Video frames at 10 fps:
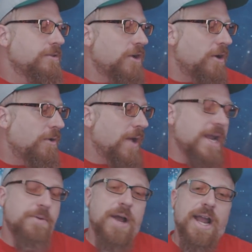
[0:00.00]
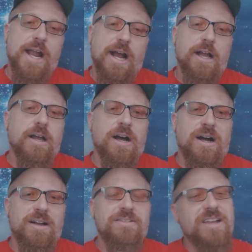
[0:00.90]
So anyway,
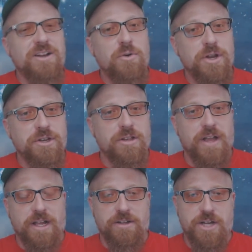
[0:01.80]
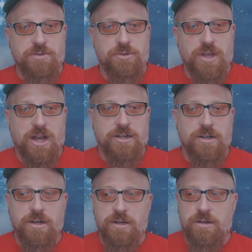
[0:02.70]
instead of going to like a general
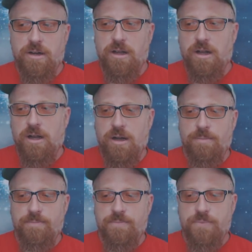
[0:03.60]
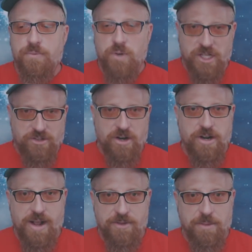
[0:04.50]
doctor, when I
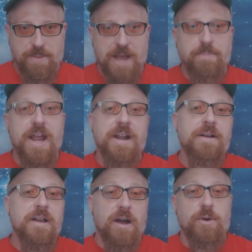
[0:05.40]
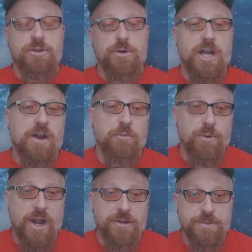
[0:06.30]
started having the back pain, I went to a
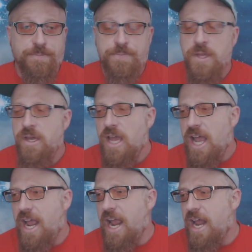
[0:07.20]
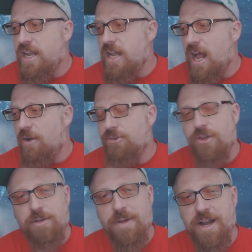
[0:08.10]
chiropractor. And I was
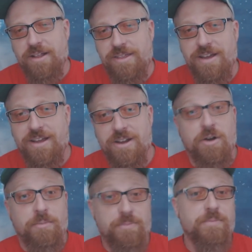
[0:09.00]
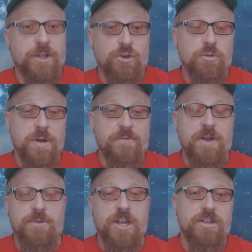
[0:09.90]
like, man, I think, I told him my
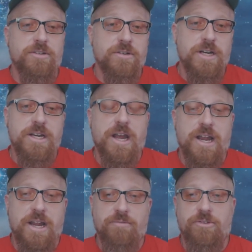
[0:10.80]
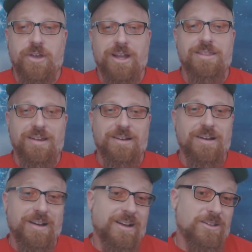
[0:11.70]
family history and was like, I think
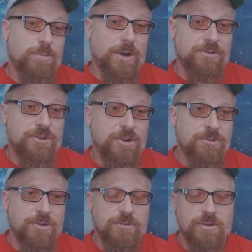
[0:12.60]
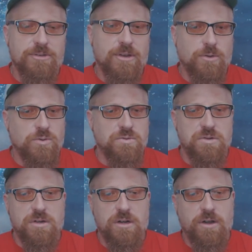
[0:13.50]
I got spinal stenosis. And he's like, ooh,
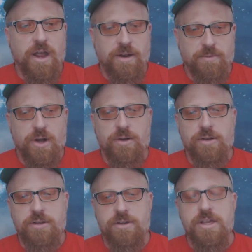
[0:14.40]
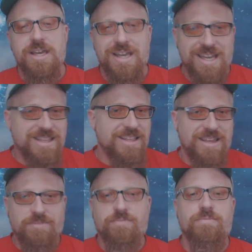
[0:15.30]
okay, well, and he
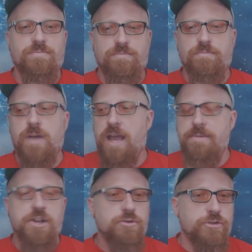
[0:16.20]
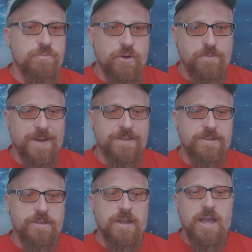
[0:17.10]
had me do some
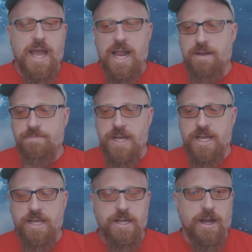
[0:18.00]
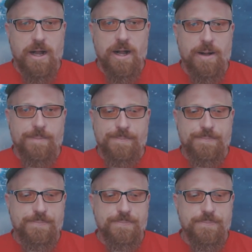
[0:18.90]
movements, had me, got
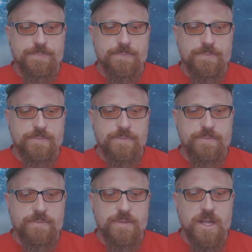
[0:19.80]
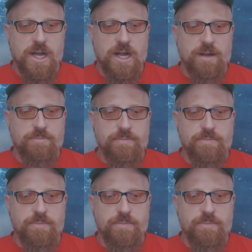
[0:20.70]
me on